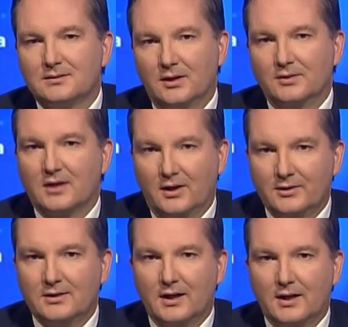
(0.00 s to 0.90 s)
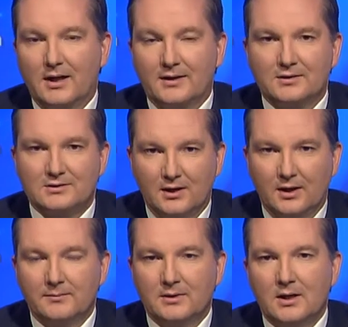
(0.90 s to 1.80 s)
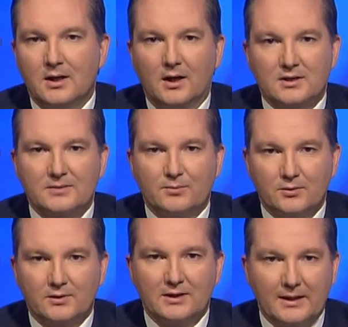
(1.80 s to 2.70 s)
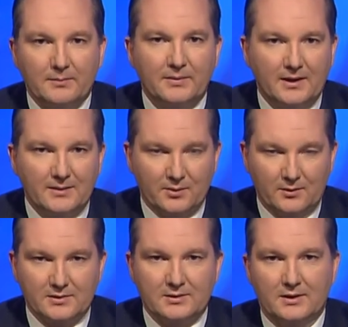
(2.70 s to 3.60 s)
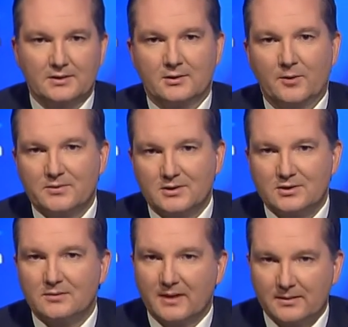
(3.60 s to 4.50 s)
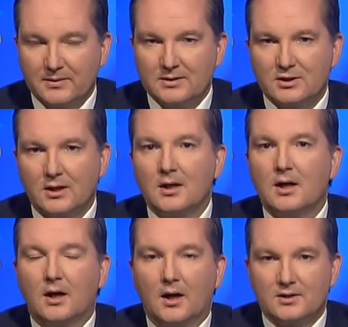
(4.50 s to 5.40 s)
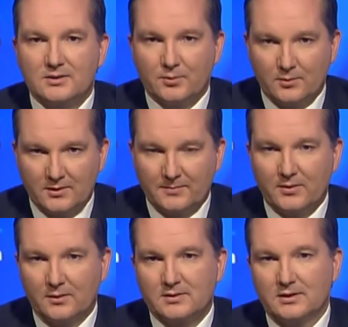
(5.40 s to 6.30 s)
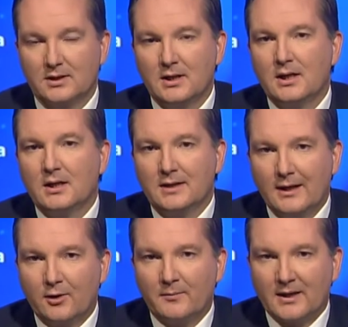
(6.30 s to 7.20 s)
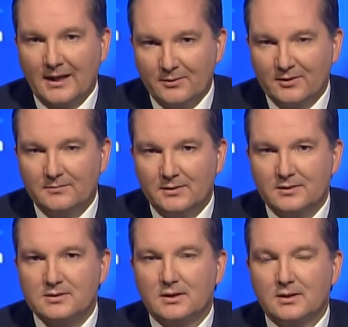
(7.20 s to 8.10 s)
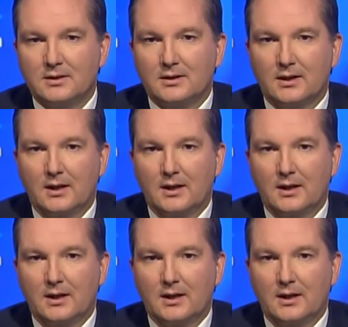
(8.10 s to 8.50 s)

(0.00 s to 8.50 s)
No, Tony, at the time, I supported Labor Party policy. As an opposition backbencher, I supported the policy. Now I'm a cabinet minister